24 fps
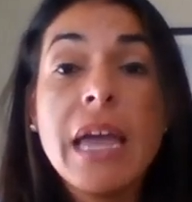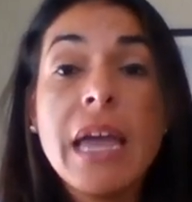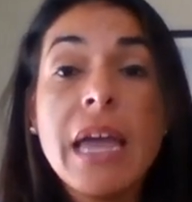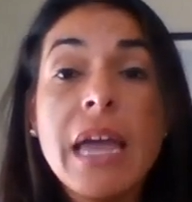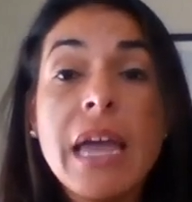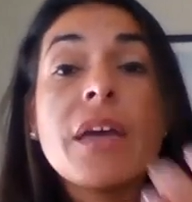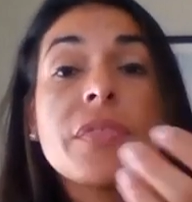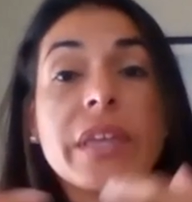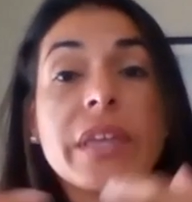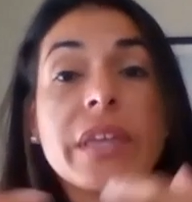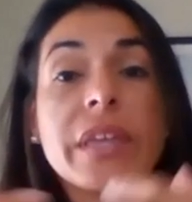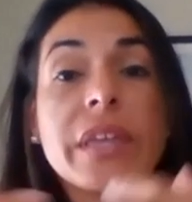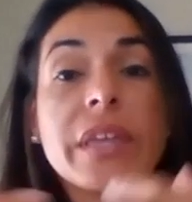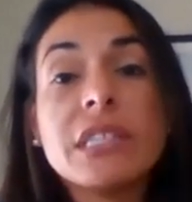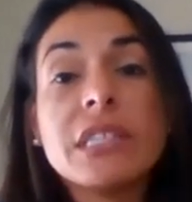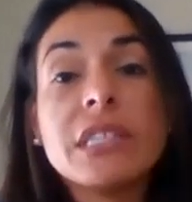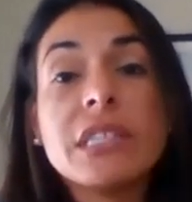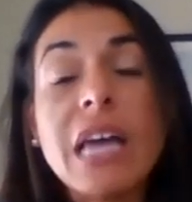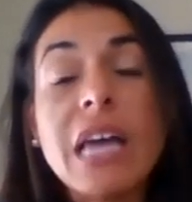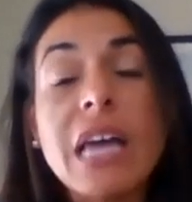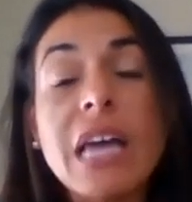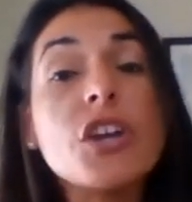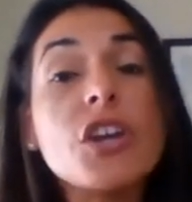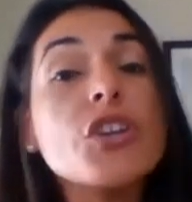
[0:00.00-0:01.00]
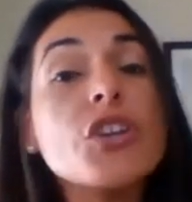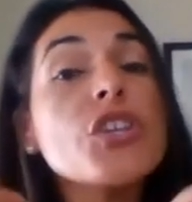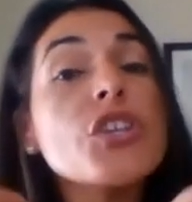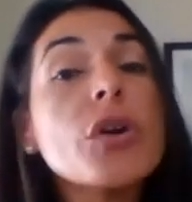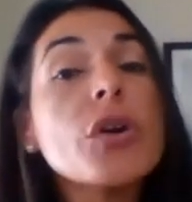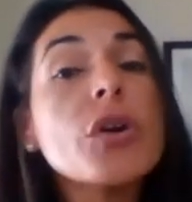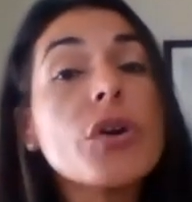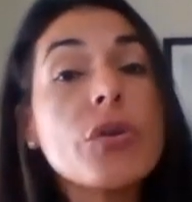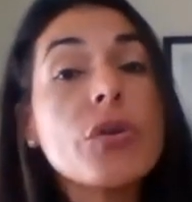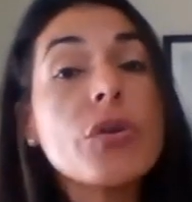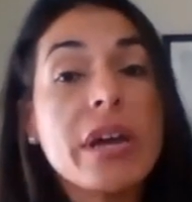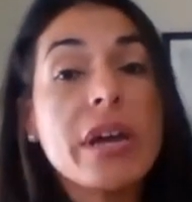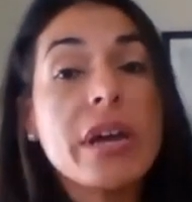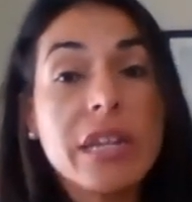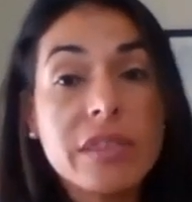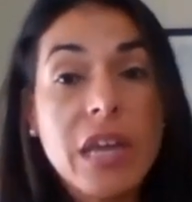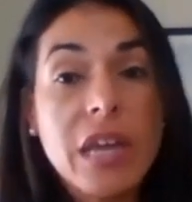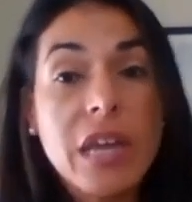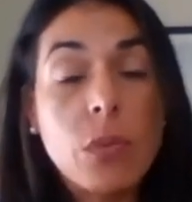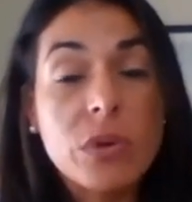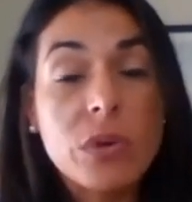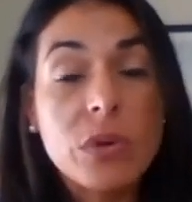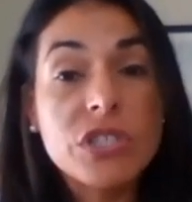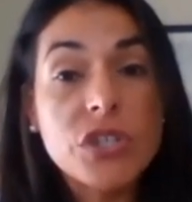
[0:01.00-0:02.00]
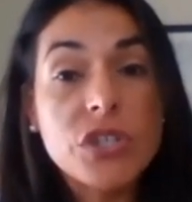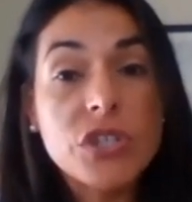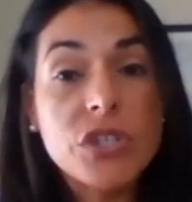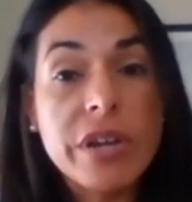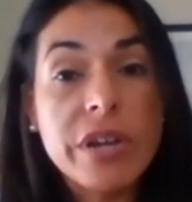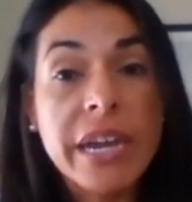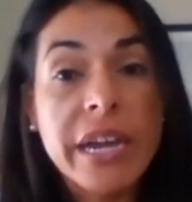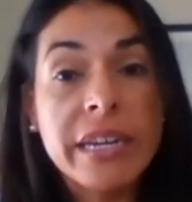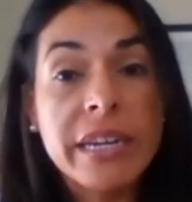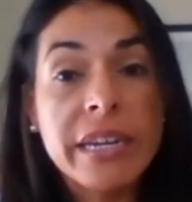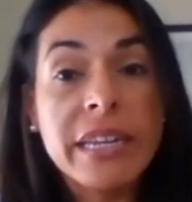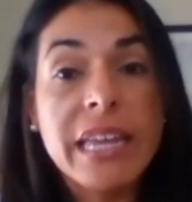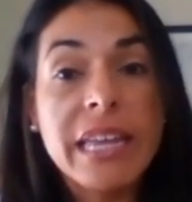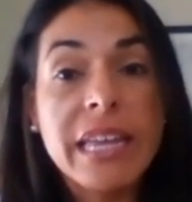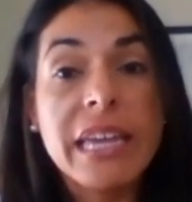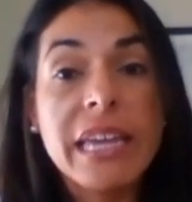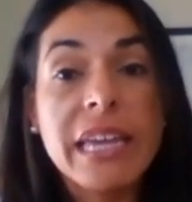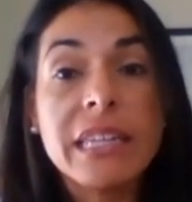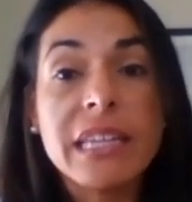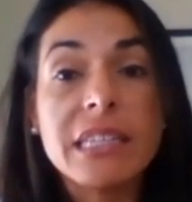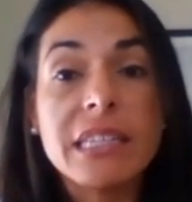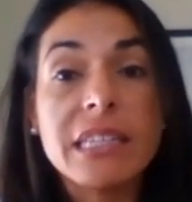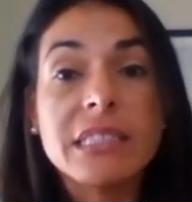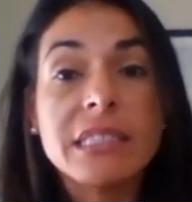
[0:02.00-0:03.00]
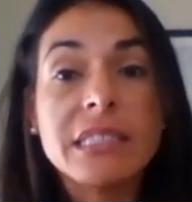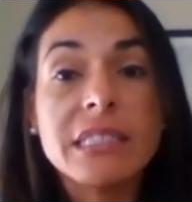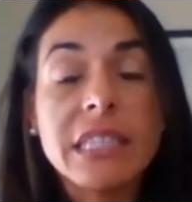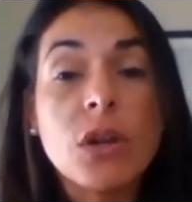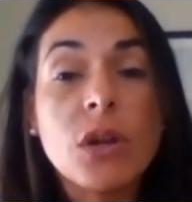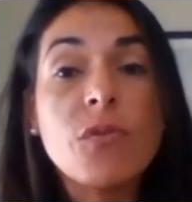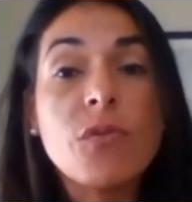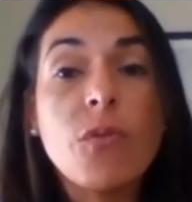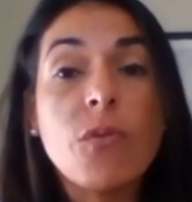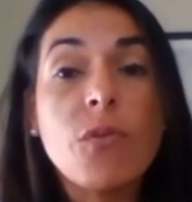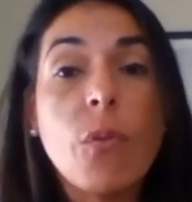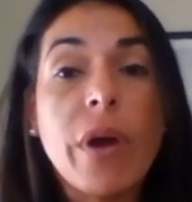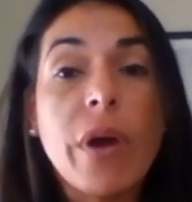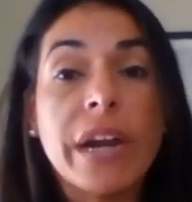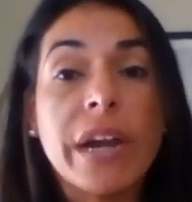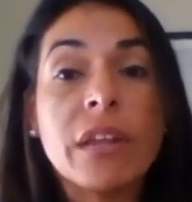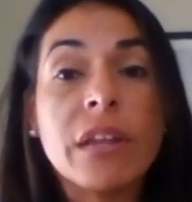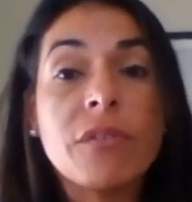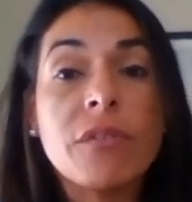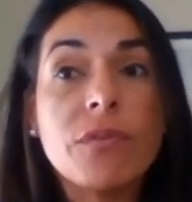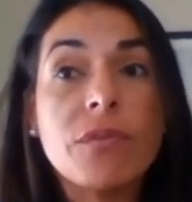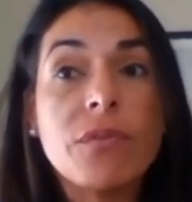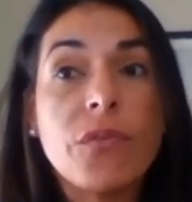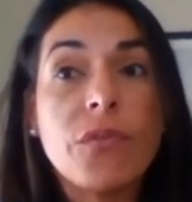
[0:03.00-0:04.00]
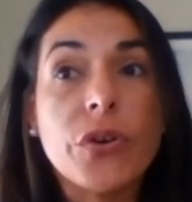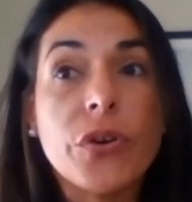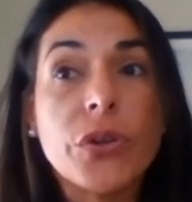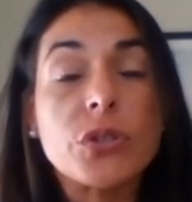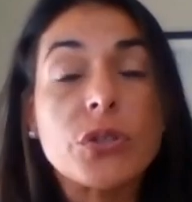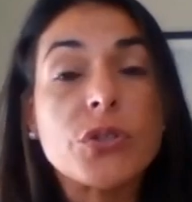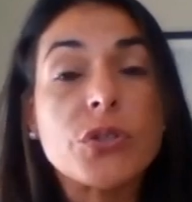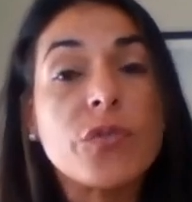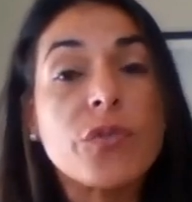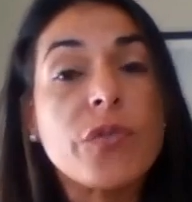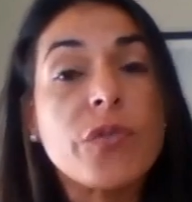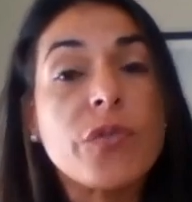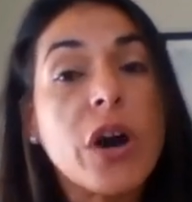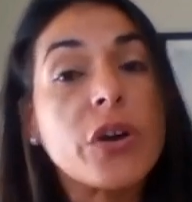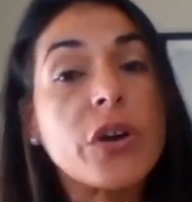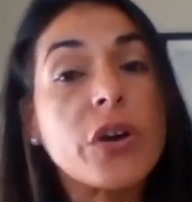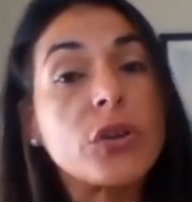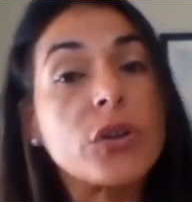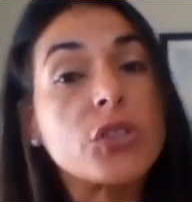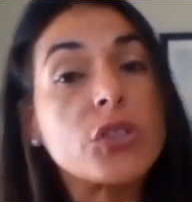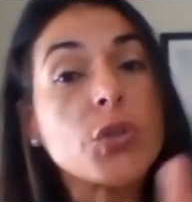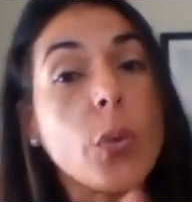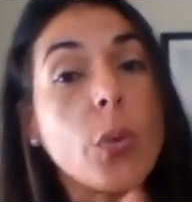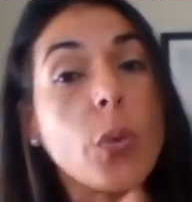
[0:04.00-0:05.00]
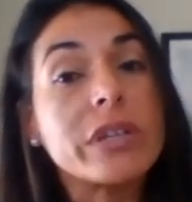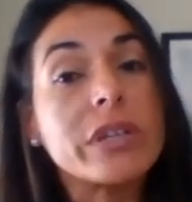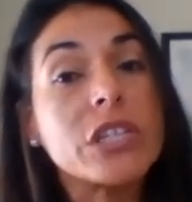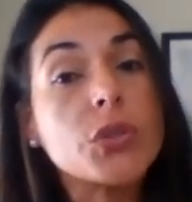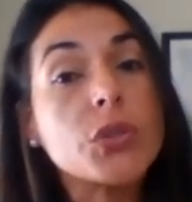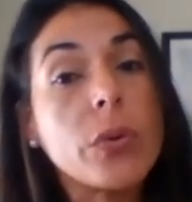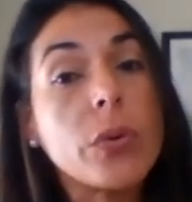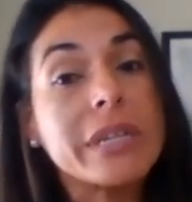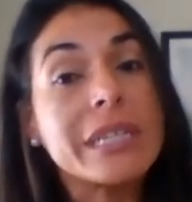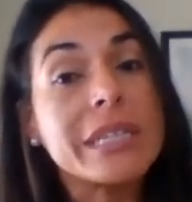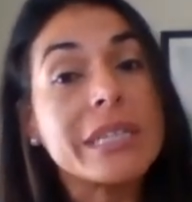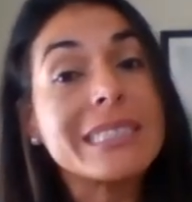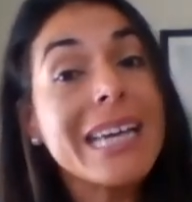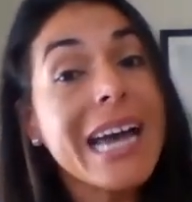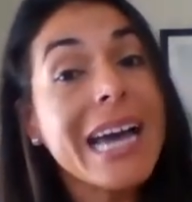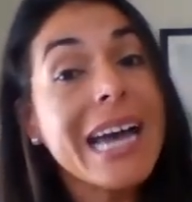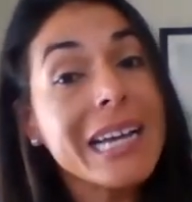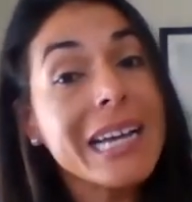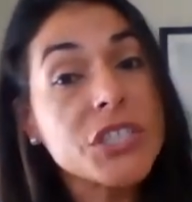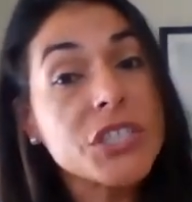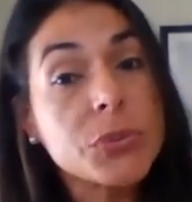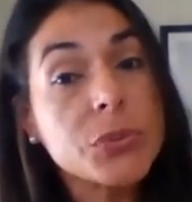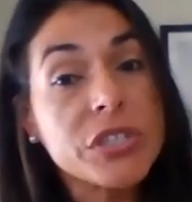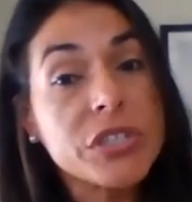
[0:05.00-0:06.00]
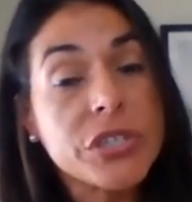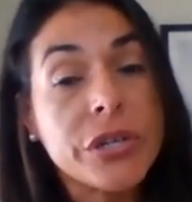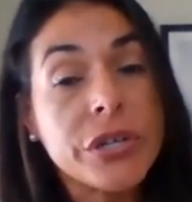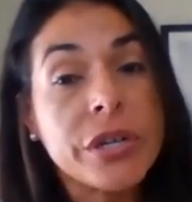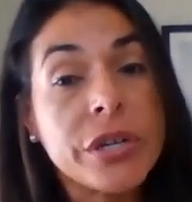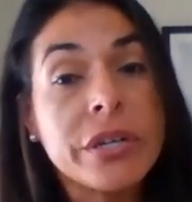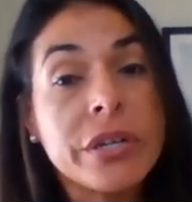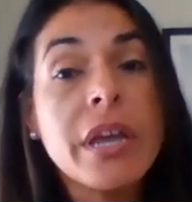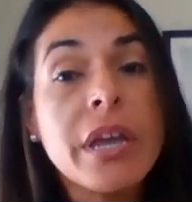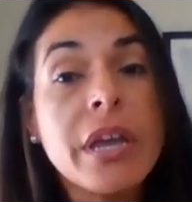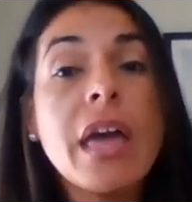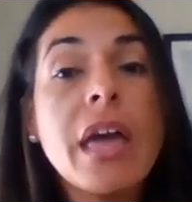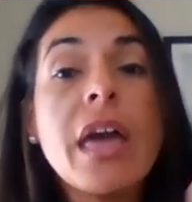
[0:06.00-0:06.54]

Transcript: This is a new credit that was created, and instead of waiting for you to file your 2020 tax return,